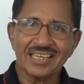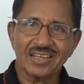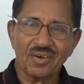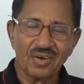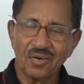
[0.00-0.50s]

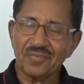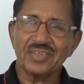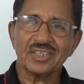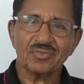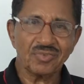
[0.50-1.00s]
of
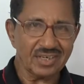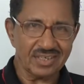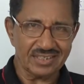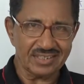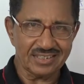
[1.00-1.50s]
this
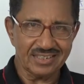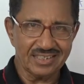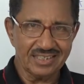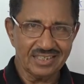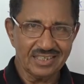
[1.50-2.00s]
world.
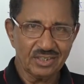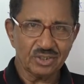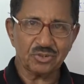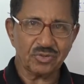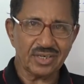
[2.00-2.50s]

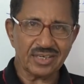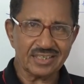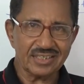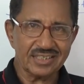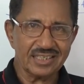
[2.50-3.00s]

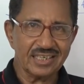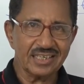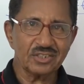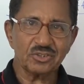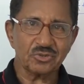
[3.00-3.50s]
Sugar,
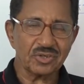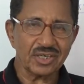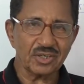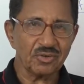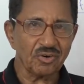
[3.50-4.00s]
in
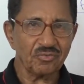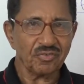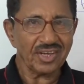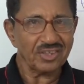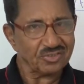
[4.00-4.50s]
sugar you don't
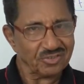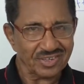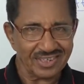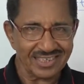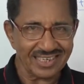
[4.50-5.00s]
find
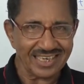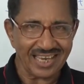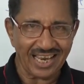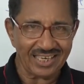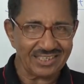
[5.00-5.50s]
sugar. In
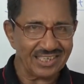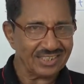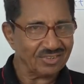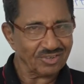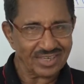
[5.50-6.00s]
cat there
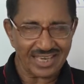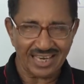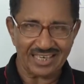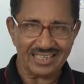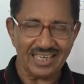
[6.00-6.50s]
is no
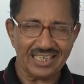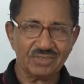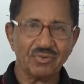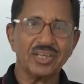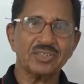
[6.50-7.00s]
cat. That is
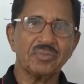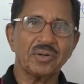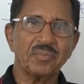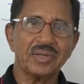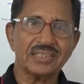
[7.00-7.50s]
what is
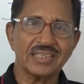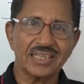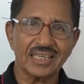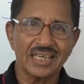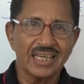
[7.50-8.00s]
meant by
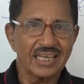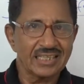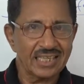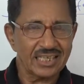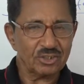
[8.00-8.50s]
saying
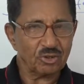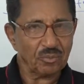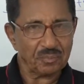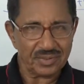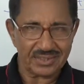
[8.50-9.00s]
there is
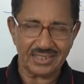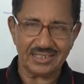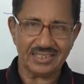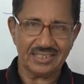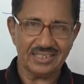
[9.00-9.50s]
no
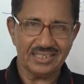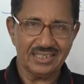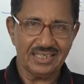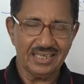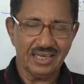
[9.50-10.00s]
presence.
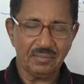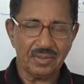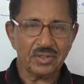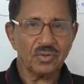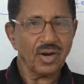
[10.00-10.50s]

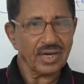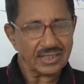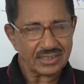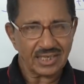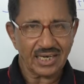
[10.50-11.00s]
But you
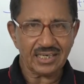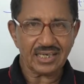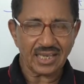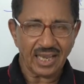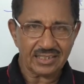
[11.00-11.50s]

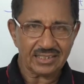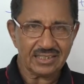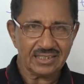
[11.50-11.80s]
understand cat,